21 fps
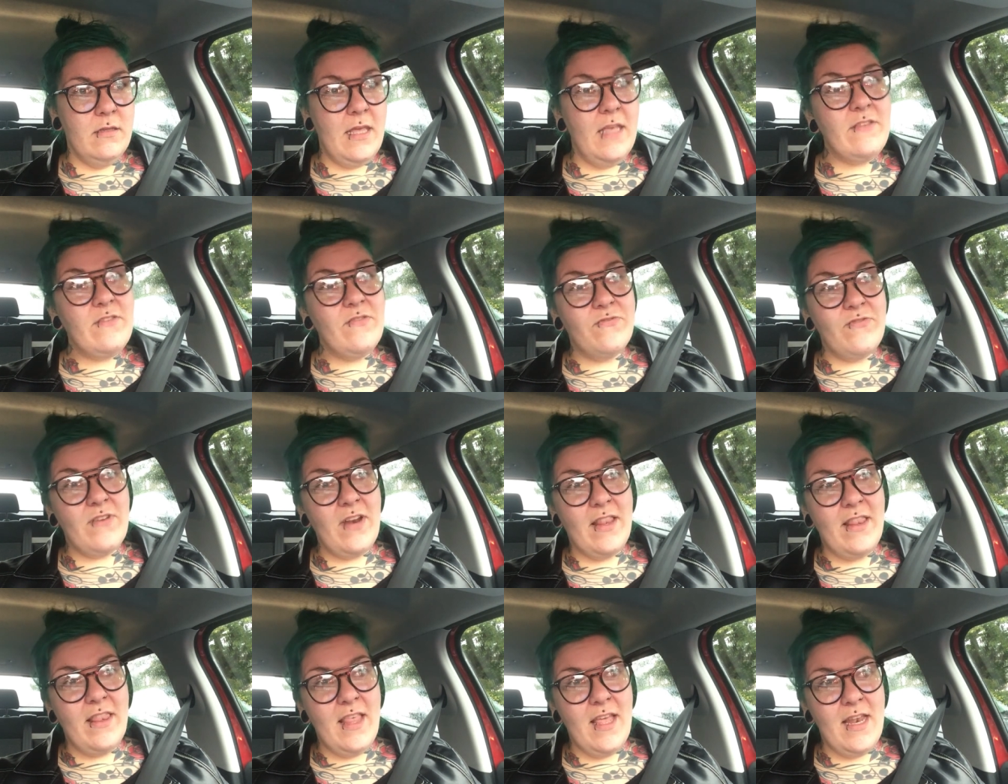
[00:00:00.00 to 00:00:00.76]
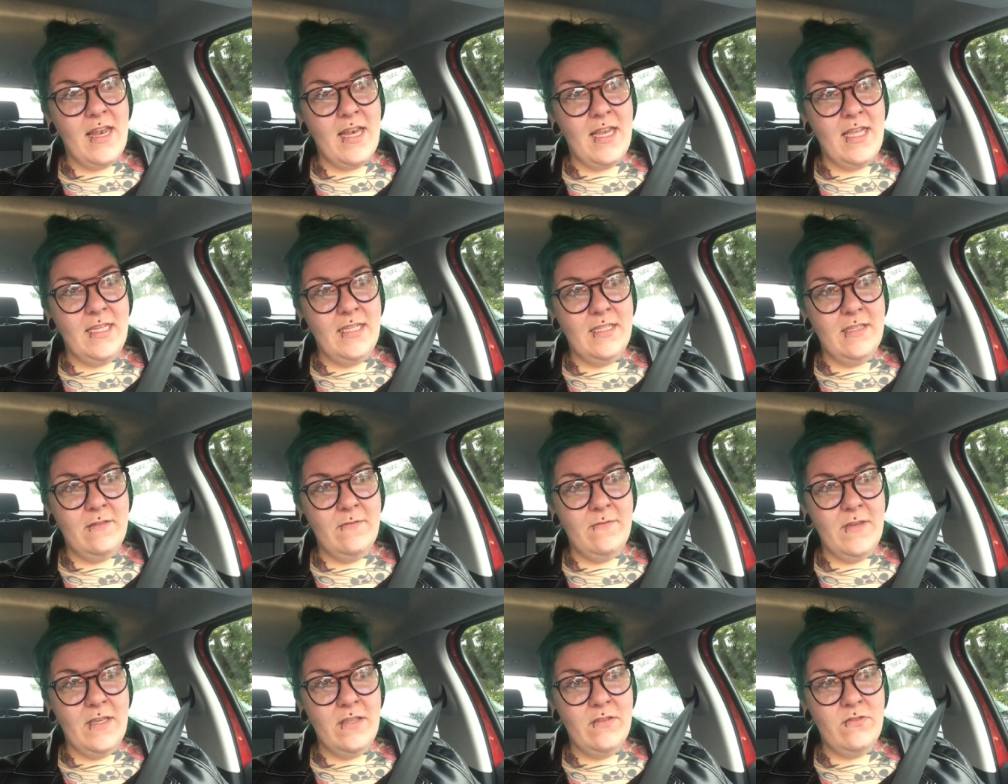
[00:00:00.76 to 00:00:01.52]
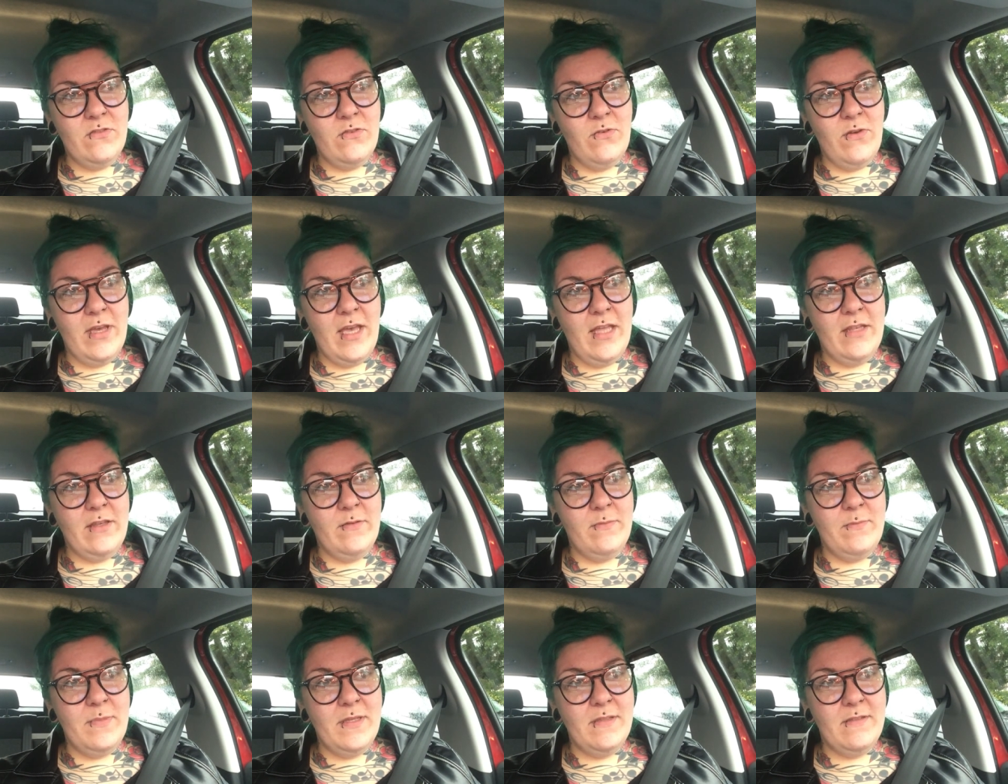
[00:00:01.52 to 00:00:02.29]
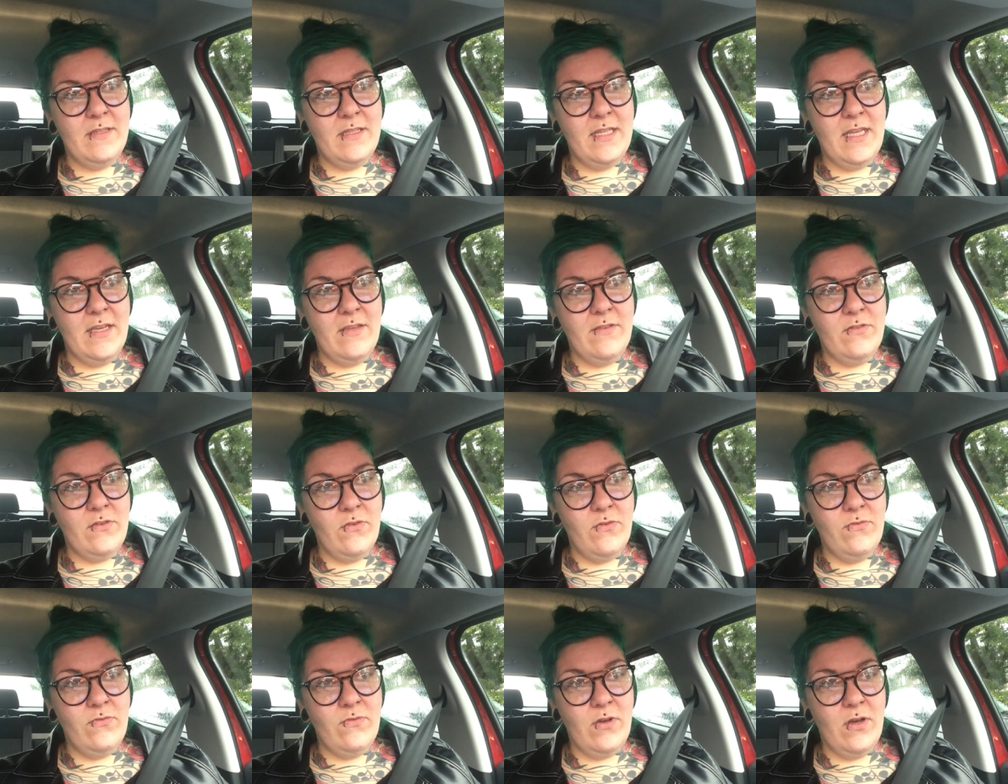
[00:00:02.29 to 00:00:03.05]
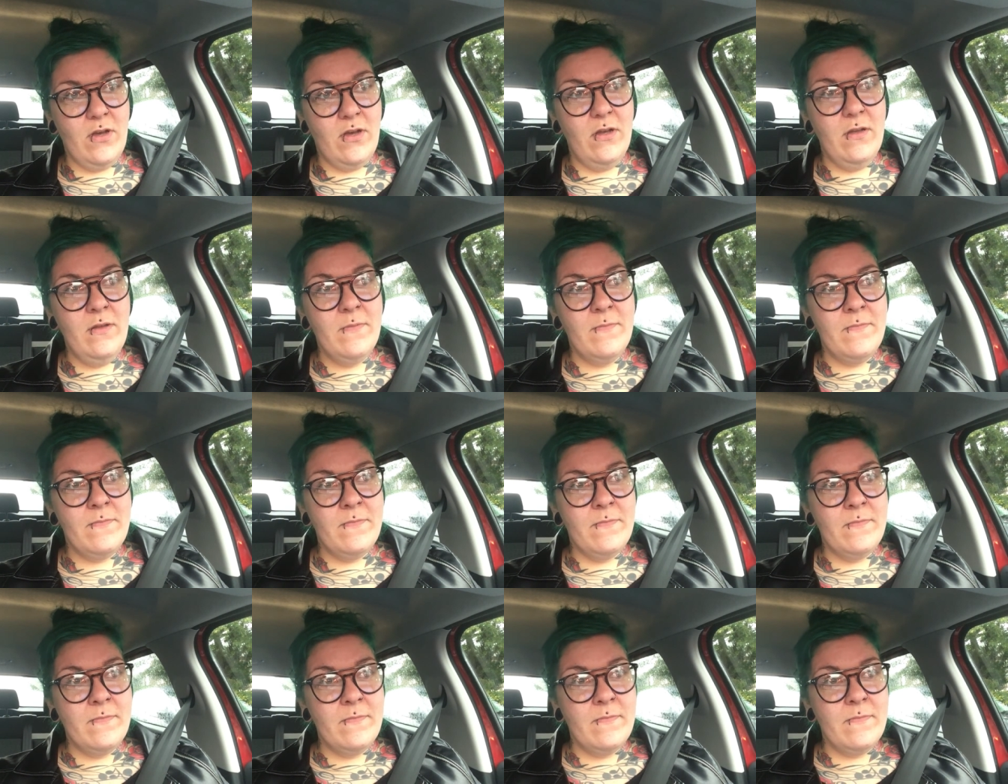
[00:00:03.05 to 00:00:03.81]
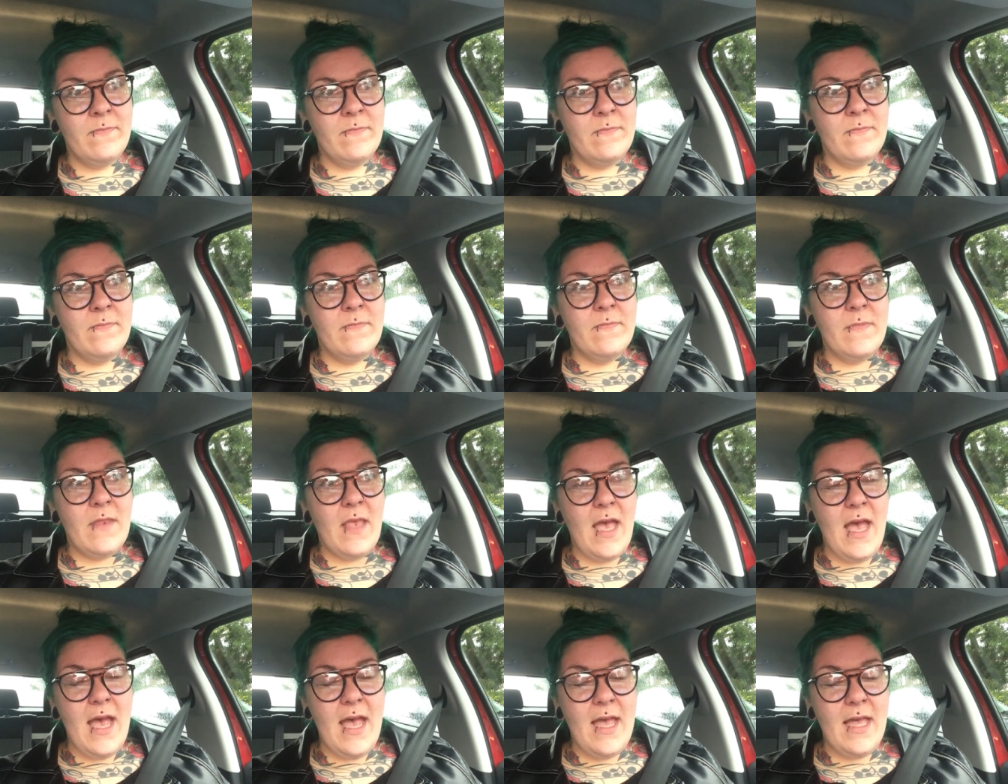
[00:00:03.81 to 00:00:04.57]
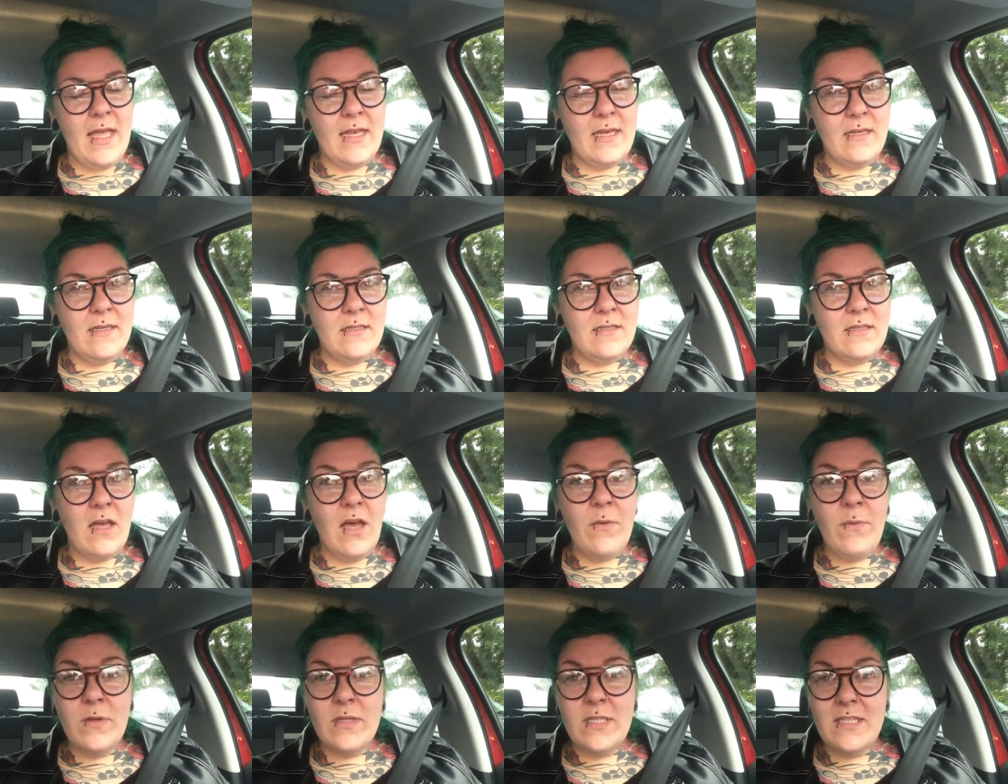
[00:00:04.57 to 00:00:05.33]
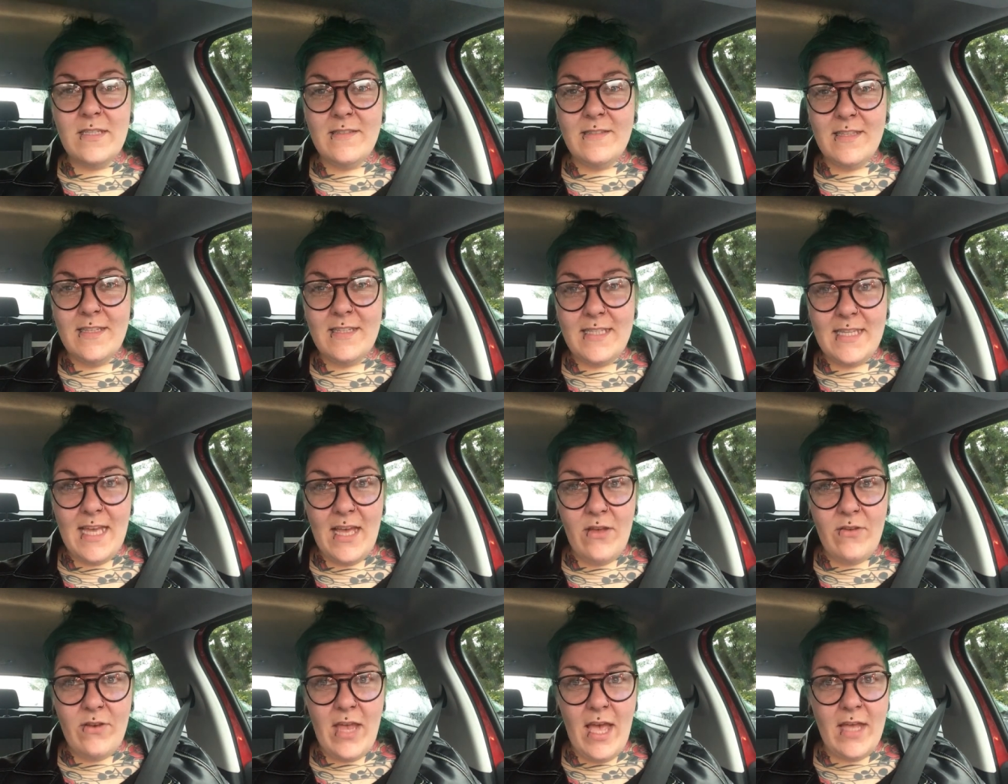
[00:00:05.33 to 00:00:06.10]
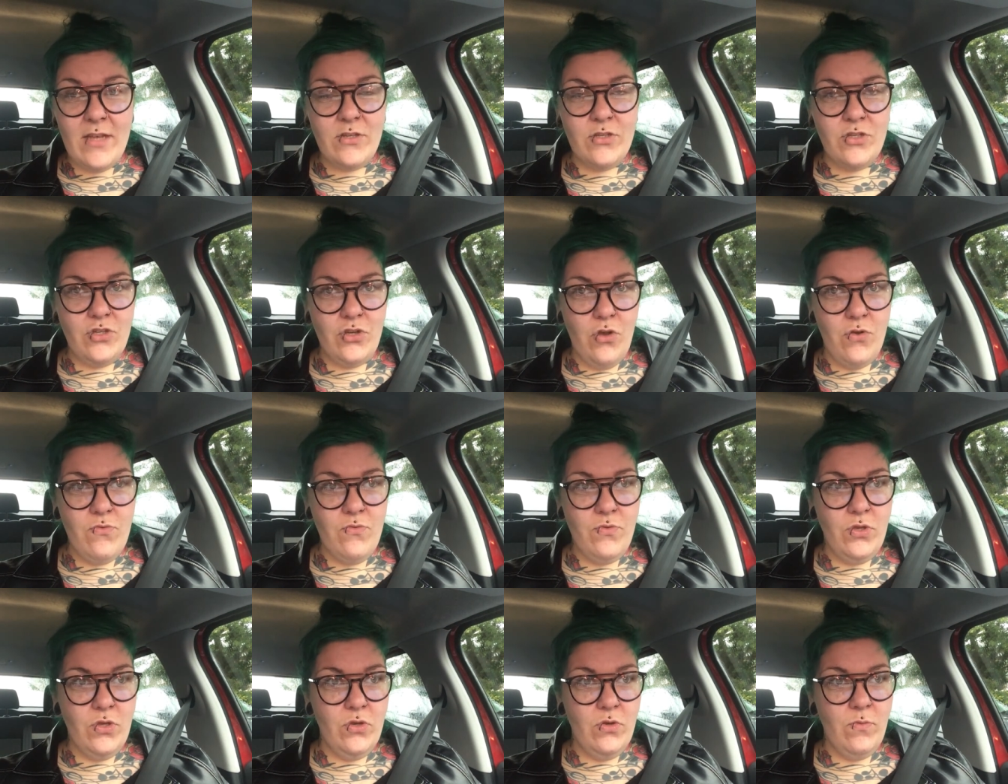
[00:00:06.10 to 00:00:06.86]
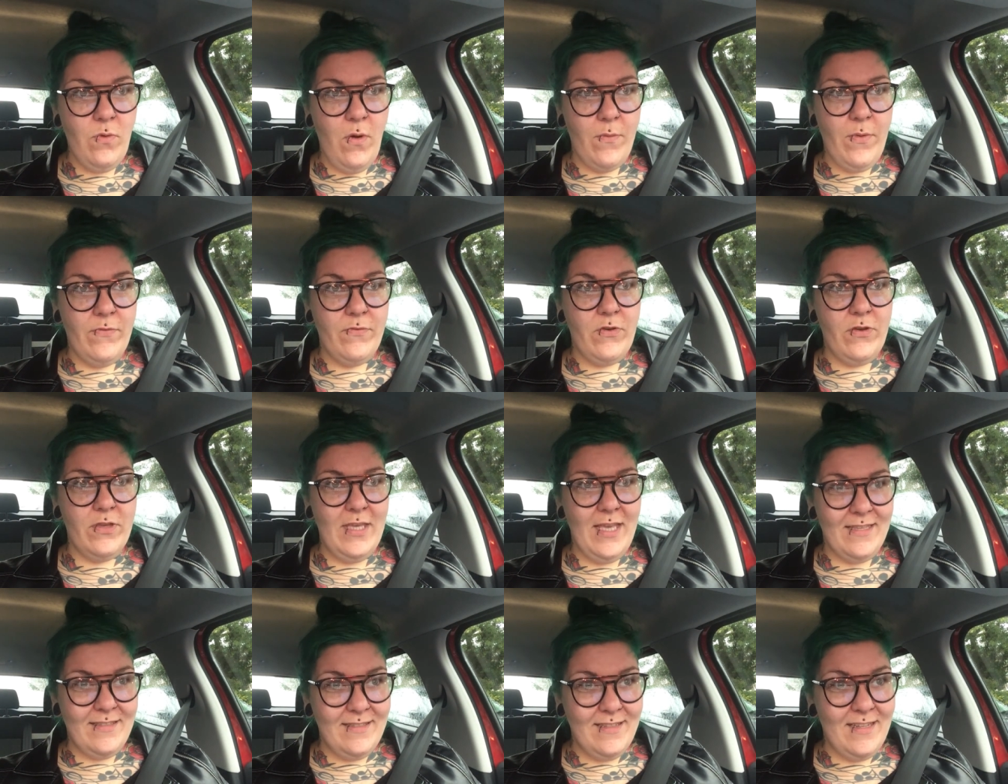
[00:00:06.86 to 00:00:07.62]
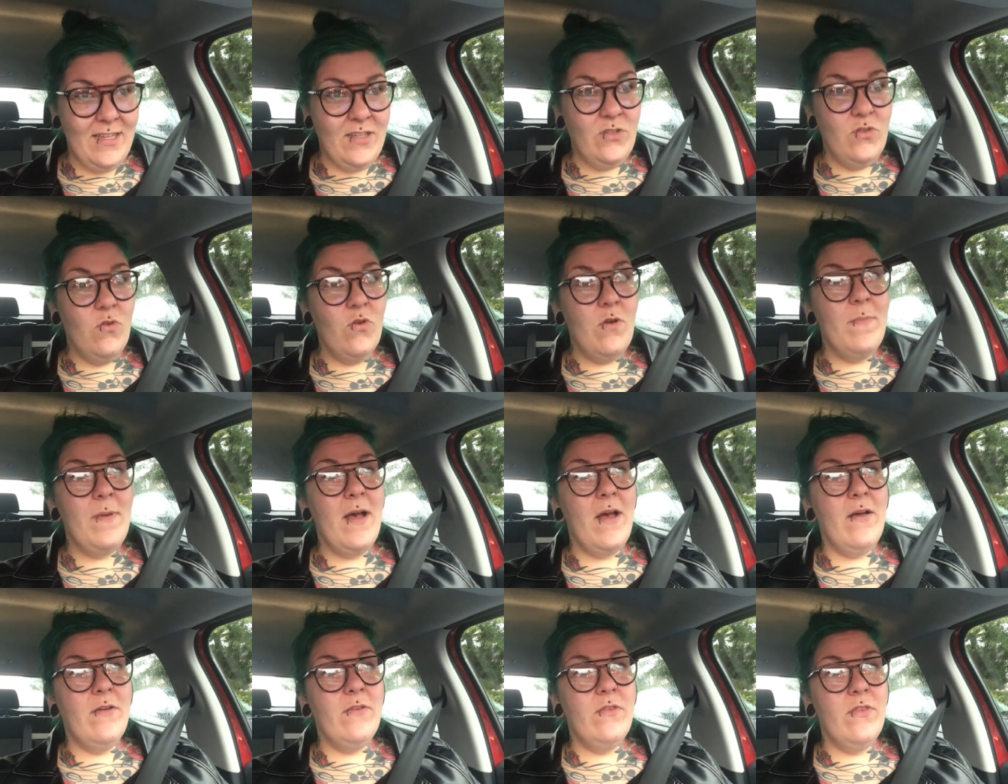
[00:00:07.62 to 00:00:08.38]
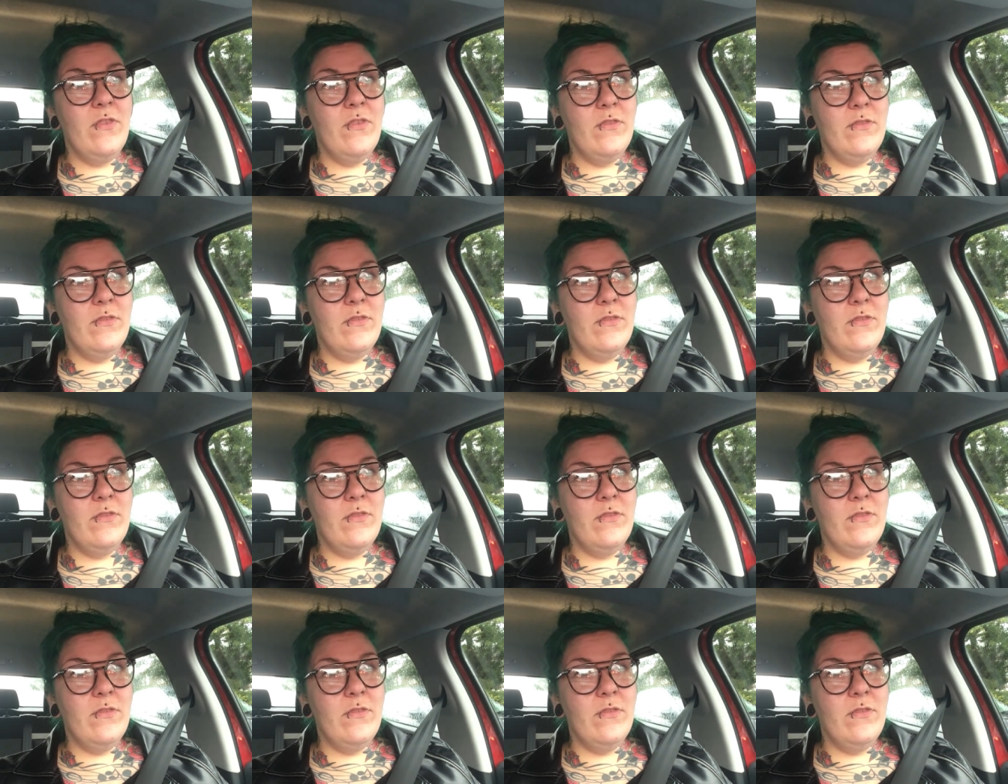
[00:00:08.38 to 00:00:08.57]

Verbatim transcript: there's a friend that needed me, so I had a busy day so far. And I wanted to sit down and show you what we've got yesterday and talk about,